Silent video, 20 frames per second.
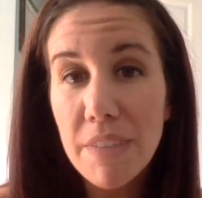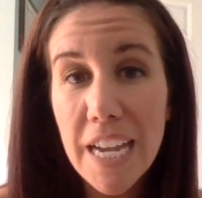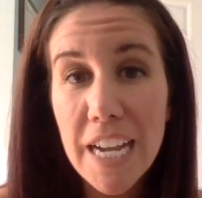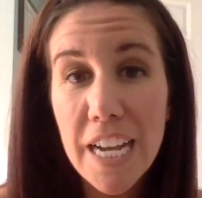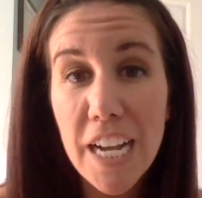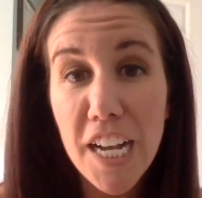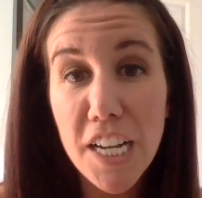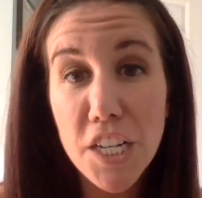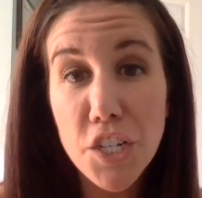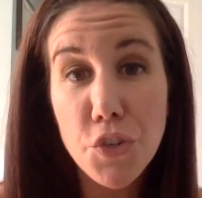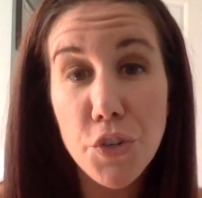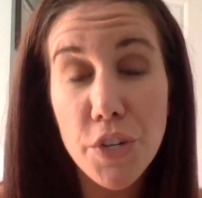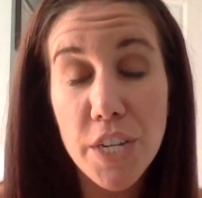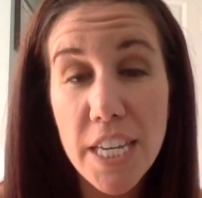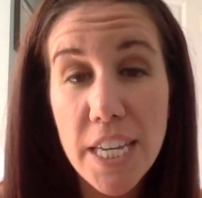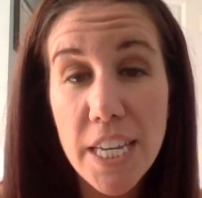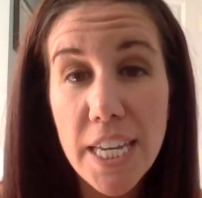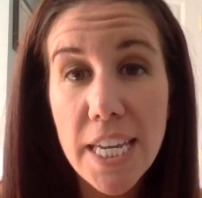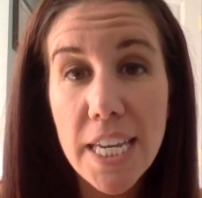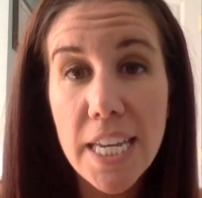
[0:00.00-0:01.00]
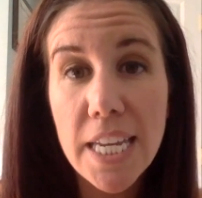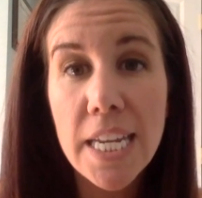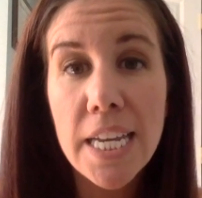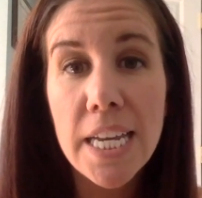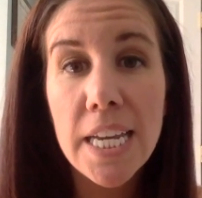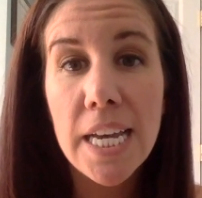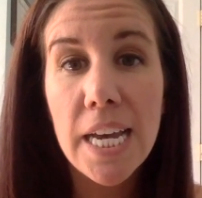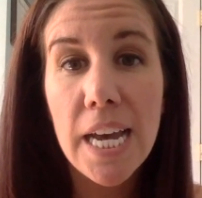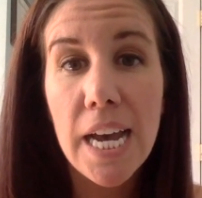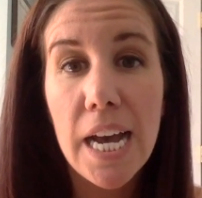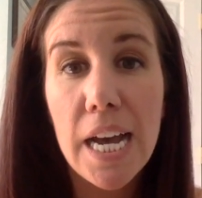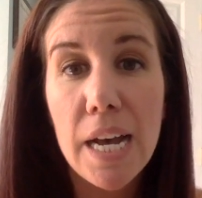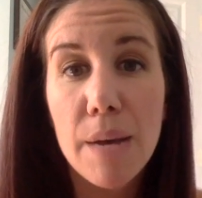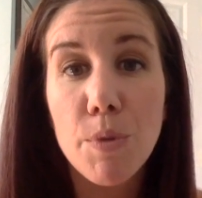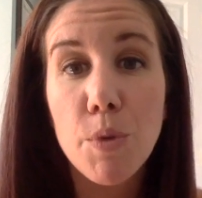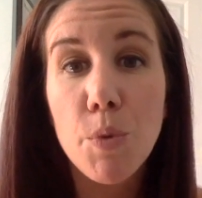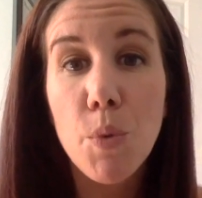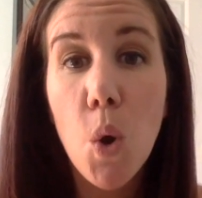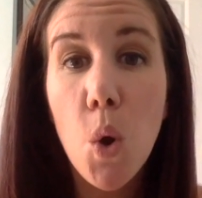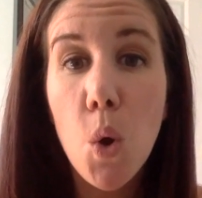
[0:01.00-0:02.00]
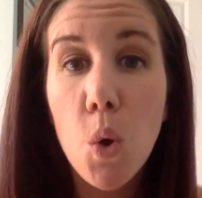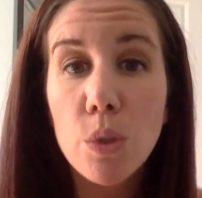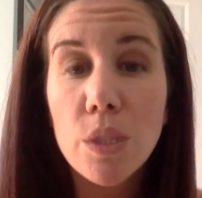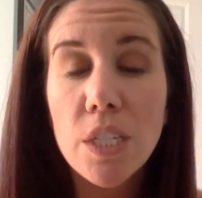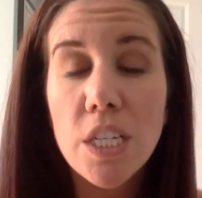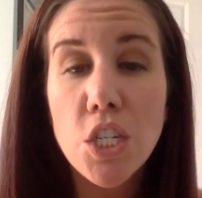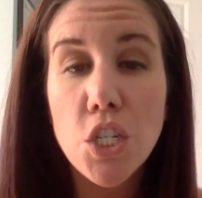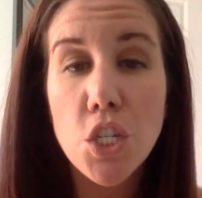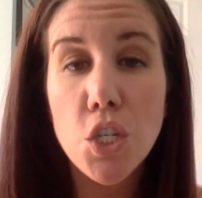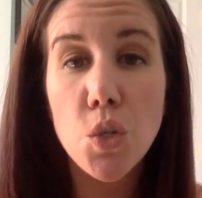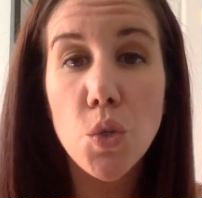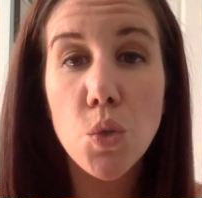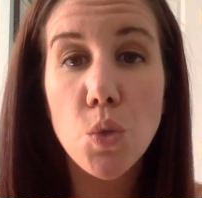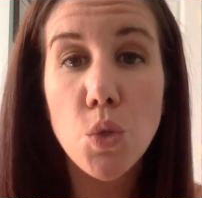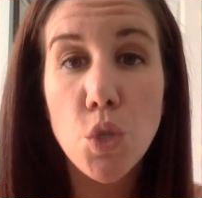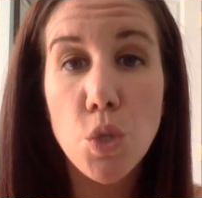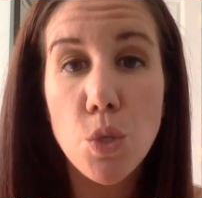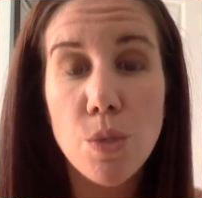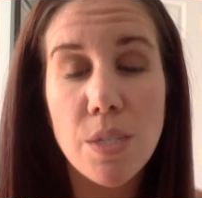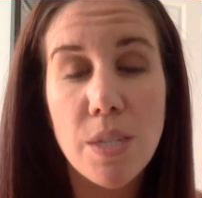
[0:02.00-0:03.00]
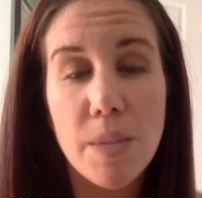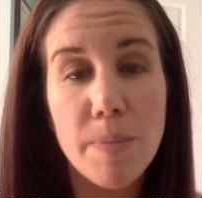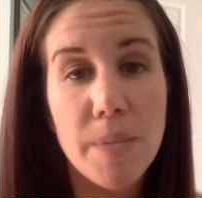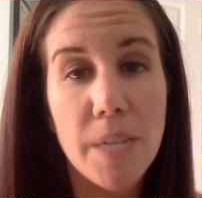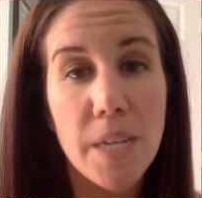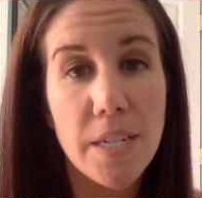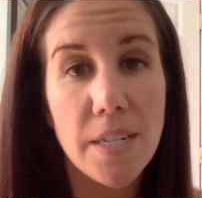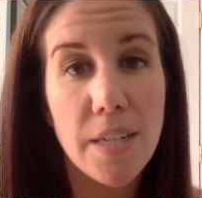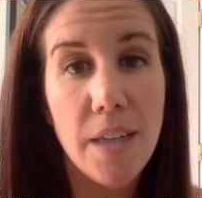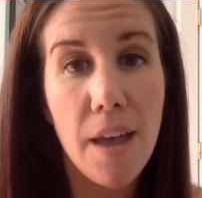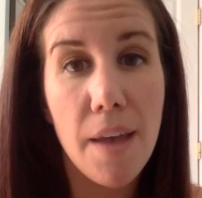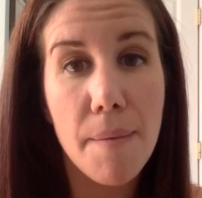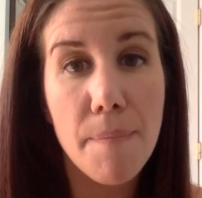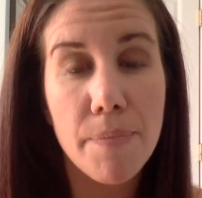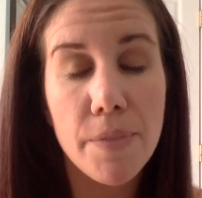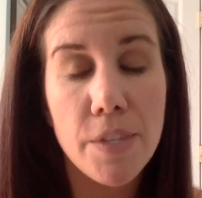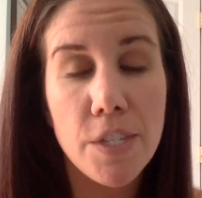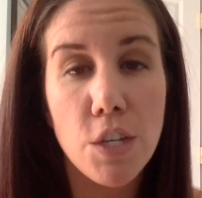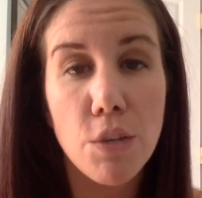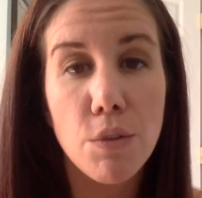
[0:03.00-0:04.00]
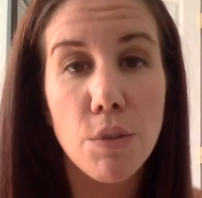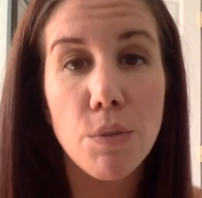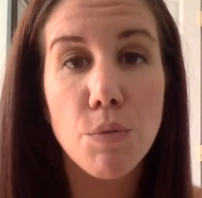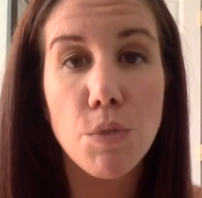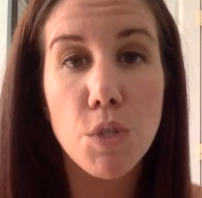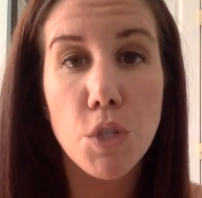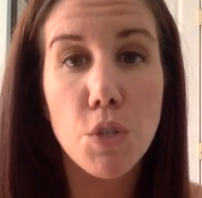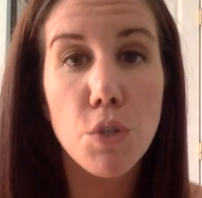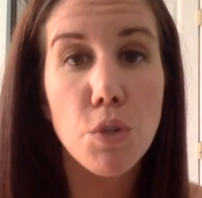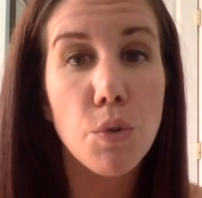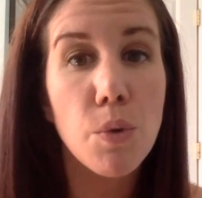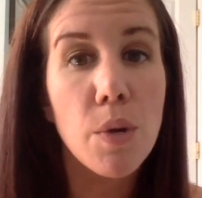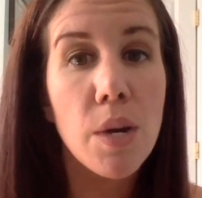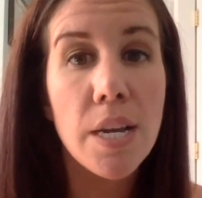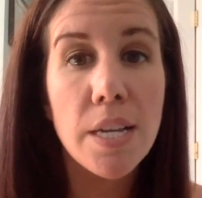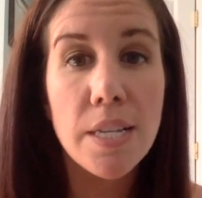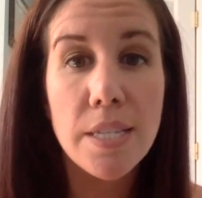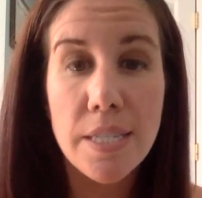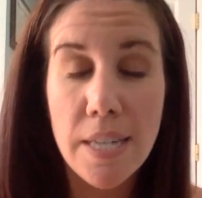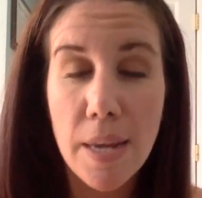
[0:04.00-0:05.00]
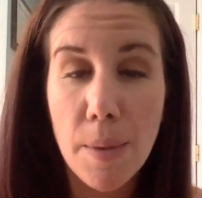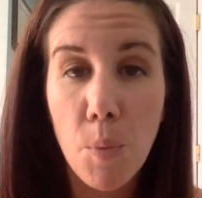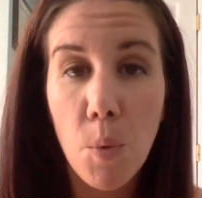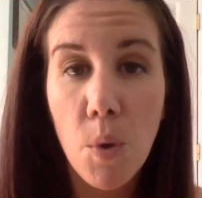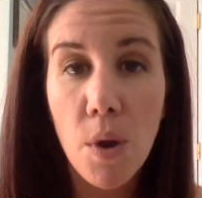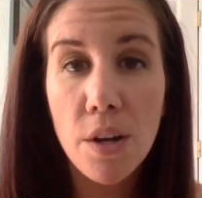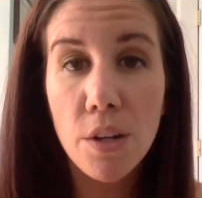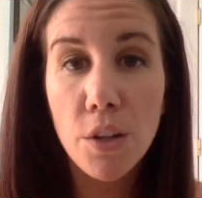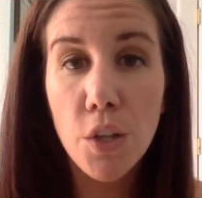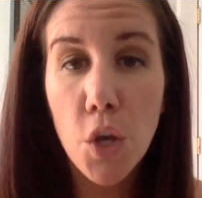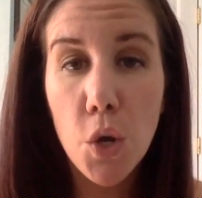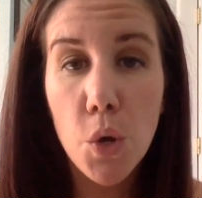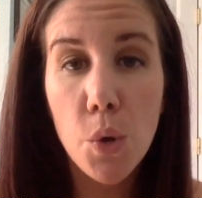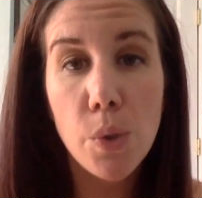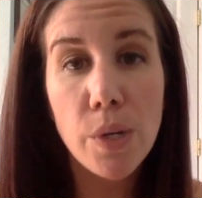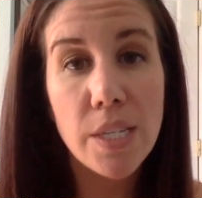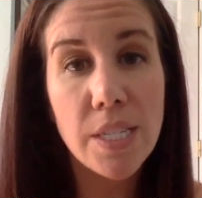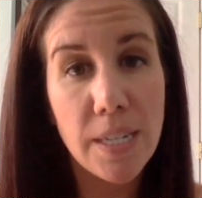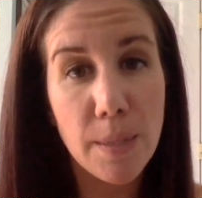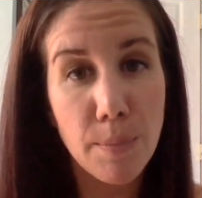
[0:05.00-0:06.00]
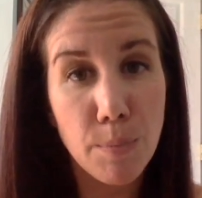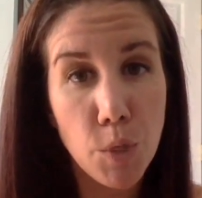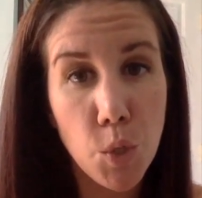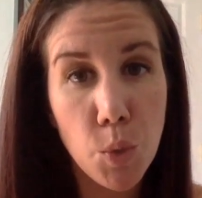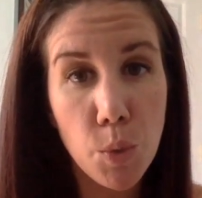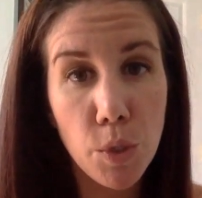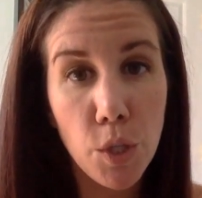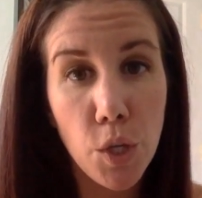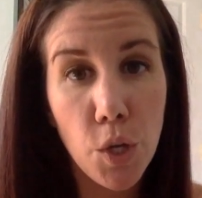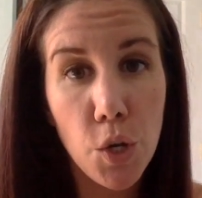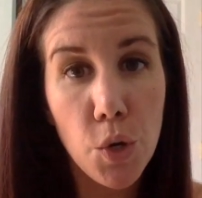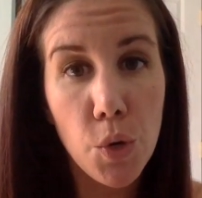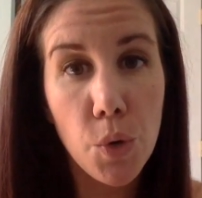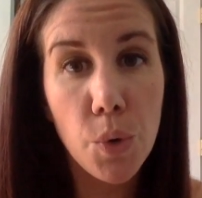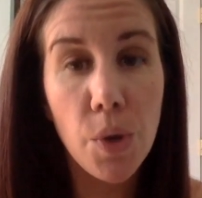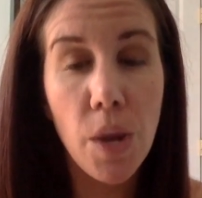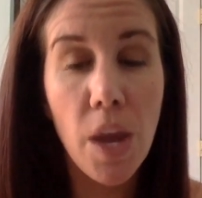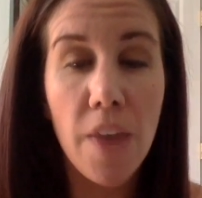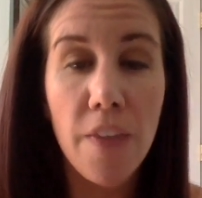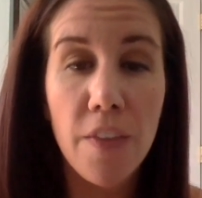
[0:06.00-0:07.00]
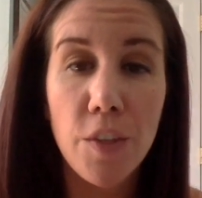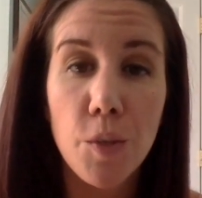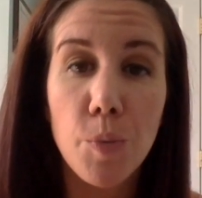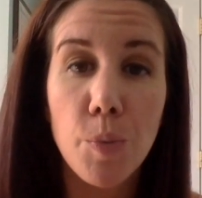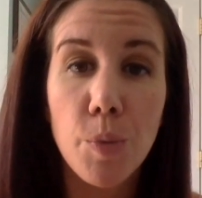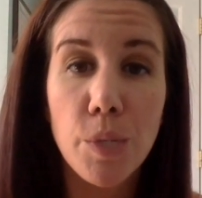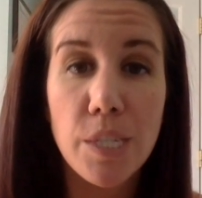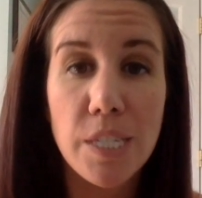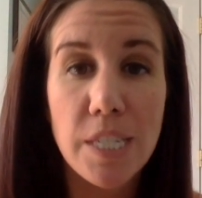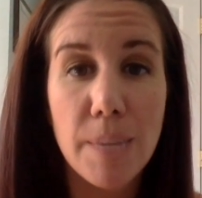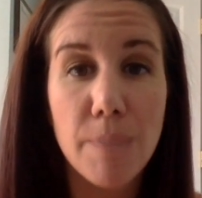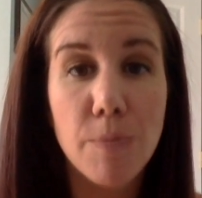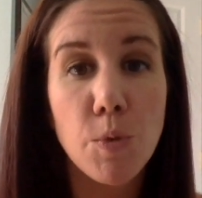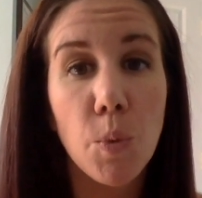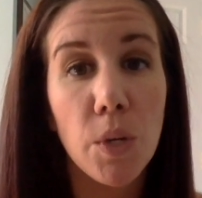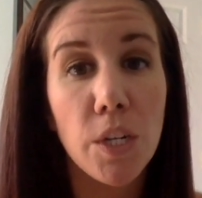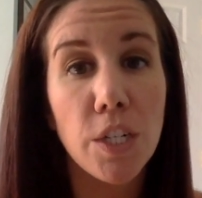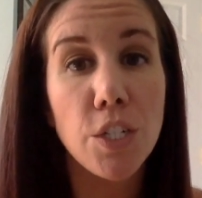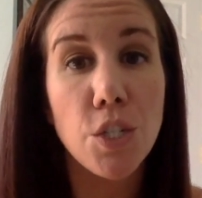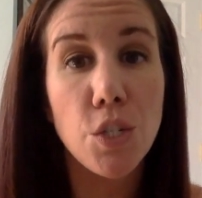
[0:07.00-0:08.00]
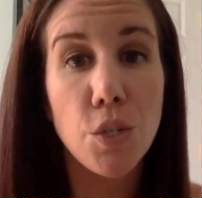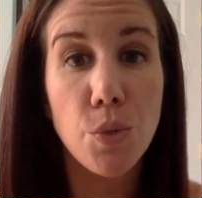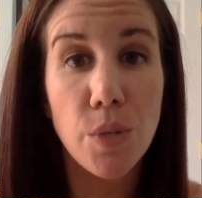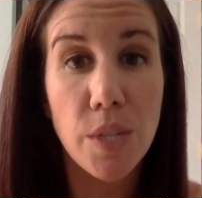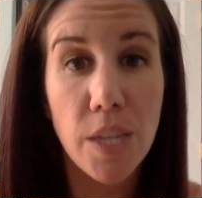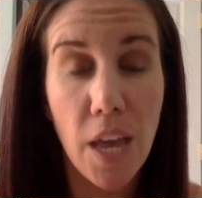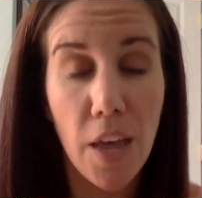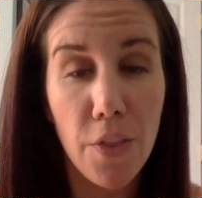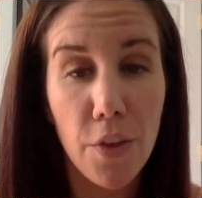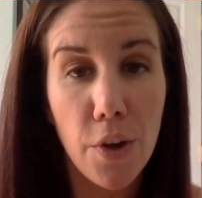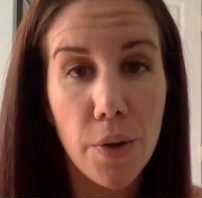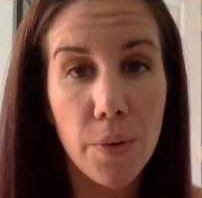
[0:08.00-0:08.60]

country heat, um, you only do two steps at a time. So you do step one alone, step two alone, and then you put steps one and two together.